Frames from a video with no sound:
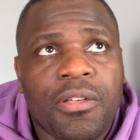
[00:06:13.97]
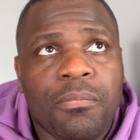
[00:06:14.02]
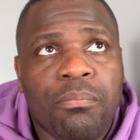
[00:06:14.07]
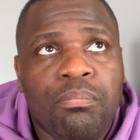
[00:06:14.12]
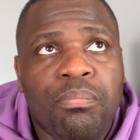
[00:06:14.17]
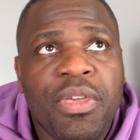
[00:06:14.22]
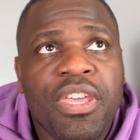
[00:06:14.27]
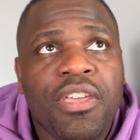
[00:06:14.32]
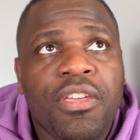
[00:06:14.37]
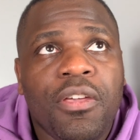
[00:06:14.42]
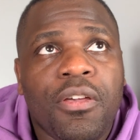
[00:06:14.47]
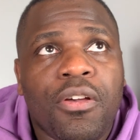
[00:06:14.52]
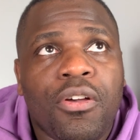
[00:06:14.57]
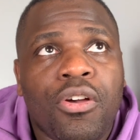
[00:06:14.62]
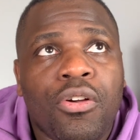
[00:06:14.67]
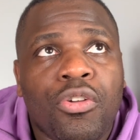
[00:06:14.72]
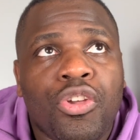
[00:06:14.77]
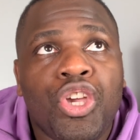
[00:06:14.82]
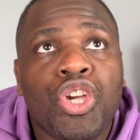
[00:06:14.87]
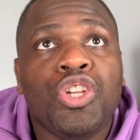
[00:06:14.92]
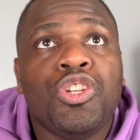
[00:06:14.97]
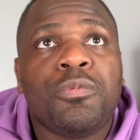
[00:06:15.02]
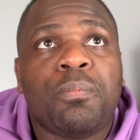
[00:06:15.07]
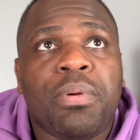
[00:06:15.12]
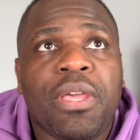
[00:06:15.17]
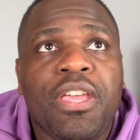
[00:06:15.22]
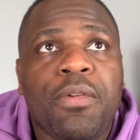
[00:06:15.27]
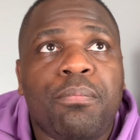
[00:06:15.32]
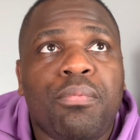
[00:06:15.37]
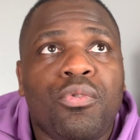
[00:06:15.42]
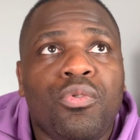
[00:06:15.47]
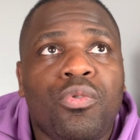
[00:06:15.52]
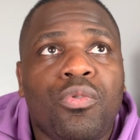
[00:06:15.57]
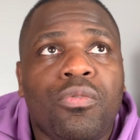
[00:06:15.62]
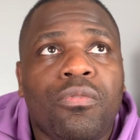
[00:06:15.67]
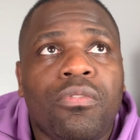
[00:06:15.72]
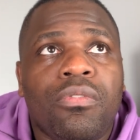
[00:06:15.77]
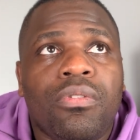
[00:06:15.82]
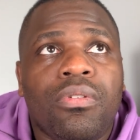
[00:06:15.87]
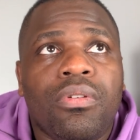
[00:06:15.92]
be oh, good
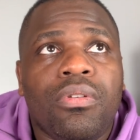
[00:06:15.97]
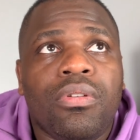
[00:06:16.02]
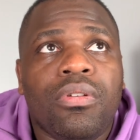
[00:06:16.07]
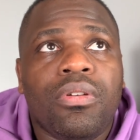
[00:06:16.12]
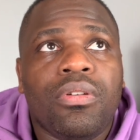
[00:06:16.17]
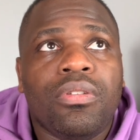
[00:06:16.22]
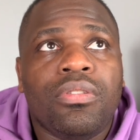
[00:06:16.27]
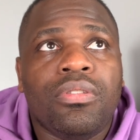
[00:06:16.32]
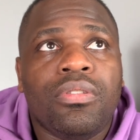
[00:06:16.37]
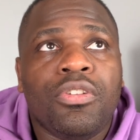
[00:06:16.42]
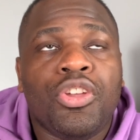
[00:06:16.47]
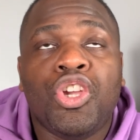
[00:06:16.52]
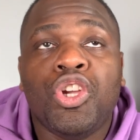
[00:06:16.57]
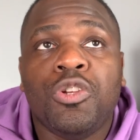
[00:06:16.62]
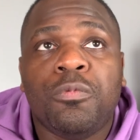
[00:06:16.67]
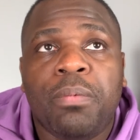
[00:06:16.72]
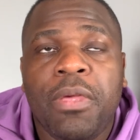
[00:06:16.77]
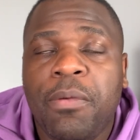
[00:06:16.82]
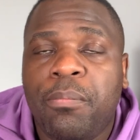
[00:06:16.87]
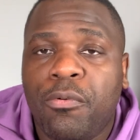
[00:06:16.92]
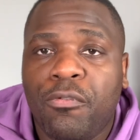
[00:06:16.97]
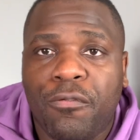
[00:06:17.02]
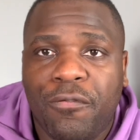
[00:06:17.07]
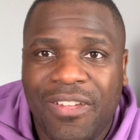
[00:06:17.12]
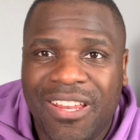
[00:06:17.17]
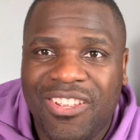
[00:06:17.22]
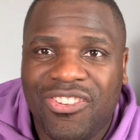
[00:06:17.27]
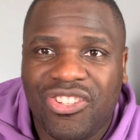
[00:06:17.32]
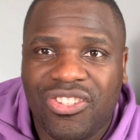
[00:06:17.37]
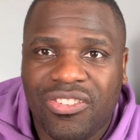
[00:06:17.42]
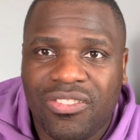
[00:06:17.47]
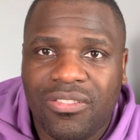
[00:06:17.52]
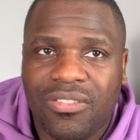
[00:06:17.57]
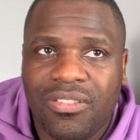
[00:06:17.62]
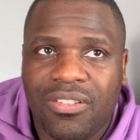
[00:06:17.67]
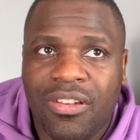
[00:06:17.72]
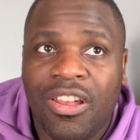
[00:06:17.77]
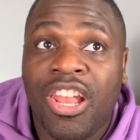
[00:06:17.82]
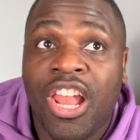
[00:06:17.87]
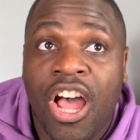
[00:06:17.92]
people, good people finish
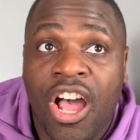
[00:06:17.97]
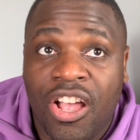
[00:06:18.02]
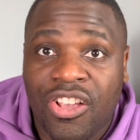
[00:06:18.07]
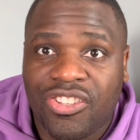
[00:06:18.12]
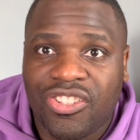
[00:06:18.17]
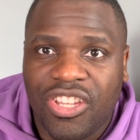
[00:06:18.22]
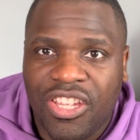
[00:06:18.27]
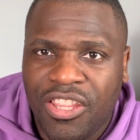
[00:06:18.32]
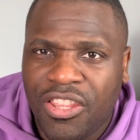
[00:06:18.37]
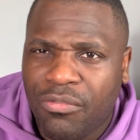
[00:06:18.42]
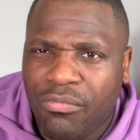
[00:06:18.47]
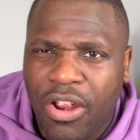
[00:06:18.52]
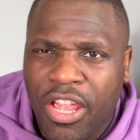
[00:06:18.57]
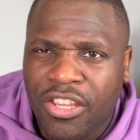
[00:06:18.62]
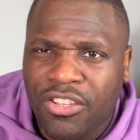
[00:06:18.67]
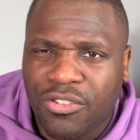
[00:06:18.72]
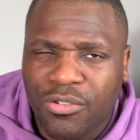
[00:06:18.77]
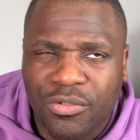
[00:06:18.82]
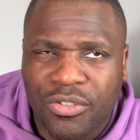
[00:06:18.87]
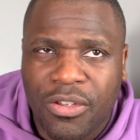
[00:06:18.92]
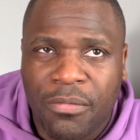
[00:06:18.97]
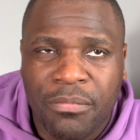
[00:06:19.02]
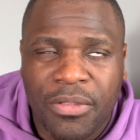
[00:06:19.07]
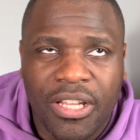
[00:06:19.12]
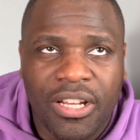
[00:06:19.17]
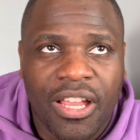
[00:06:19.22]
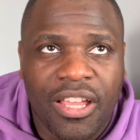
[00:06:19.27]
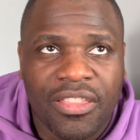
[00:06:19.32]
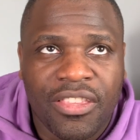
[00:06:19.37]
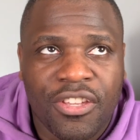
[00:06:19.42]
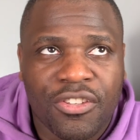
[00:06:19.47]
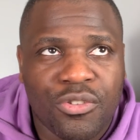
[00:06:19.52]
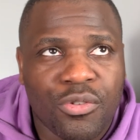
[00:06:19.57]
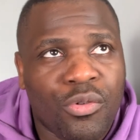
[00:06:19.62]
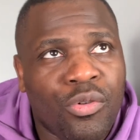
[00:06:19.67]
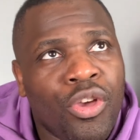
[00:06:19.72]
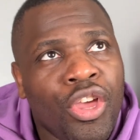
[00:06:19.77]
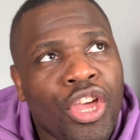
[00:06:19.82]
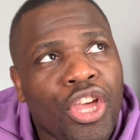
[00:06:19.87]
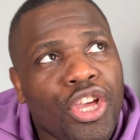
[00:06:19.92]
last in the race or something like this,
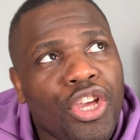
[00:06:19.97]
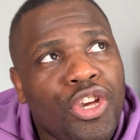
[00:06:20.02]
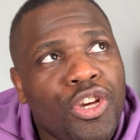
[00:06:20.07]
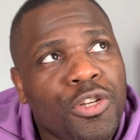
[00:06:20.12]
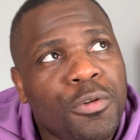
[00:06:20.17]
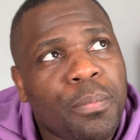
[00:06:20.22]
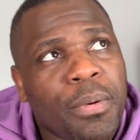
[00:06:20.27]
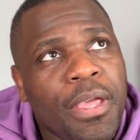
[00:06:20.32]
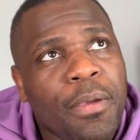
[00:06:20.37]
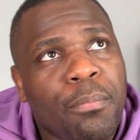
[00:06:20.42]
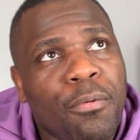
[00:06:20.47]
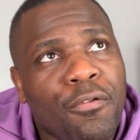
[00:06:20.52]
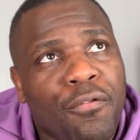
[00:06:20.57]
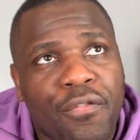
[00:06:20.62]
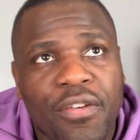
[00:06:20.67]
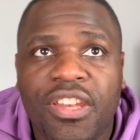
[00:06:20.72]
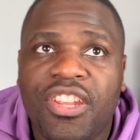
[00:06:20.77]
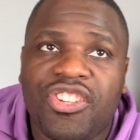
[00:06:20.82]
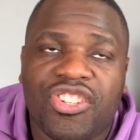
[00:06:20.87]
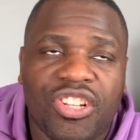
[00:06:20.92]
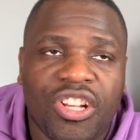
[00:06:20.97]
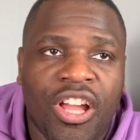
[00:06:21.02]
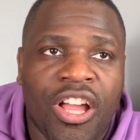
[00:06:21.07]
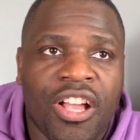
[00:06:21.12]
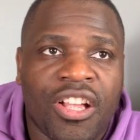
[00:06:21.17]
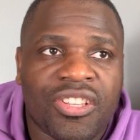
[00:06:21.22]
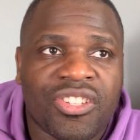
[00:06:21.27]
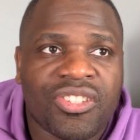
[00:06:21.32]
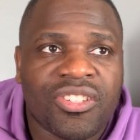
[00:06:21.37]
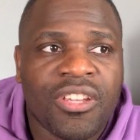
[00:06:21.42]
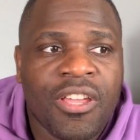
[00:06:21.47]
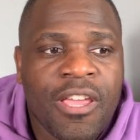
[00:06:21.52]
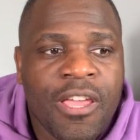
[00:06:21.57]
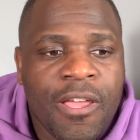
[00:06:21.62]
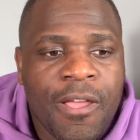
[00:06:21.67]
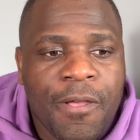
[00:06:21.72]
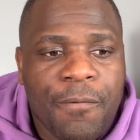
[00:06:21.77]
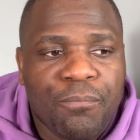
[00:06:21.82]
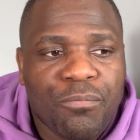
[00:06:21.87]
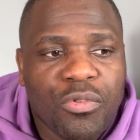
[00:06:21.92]
or good people finish last.
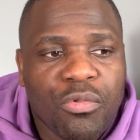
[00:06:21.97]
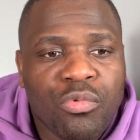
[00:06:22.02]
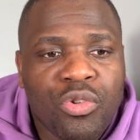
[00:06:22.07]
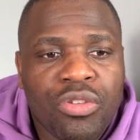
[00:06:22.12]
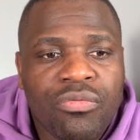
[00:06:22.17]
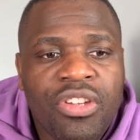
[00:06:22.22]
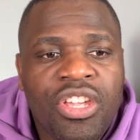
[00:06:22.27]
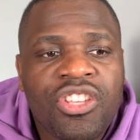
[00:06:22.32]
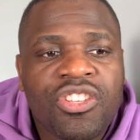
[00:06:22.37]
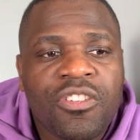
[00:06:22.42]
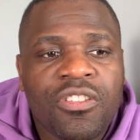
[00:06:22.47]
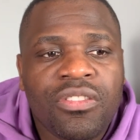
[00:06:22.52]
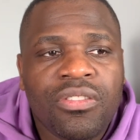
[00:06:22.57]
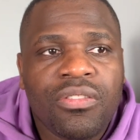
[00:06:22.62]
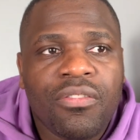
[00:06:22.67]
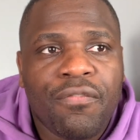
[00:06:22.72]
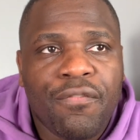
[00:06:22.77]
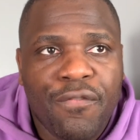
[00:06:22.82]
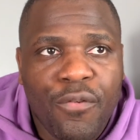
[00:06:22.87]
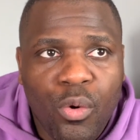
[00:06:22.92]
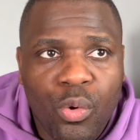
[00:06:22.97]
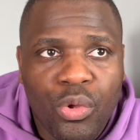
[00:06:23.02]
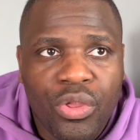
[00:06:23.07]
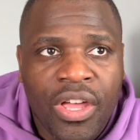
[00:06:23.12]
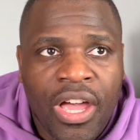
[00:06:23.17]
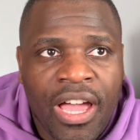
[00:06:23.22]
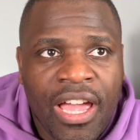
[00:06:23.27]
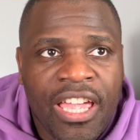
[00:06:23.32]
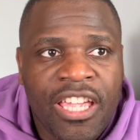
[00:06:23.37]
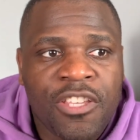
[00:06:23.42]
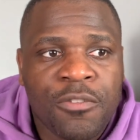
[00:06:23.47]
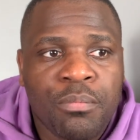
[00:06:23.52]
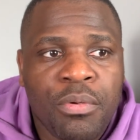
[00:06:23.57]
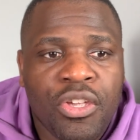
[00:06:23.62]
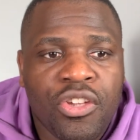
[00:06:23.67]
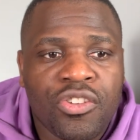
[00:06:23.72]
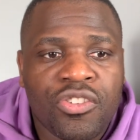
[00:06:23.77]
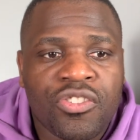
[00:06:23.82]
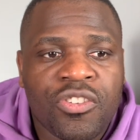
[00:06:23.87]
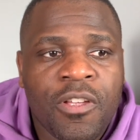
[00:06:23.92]
Well, the reason for that is
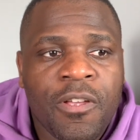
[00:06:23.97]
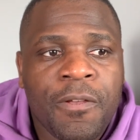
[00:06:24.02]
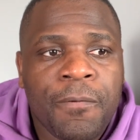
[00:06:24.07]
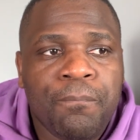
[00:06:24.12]
because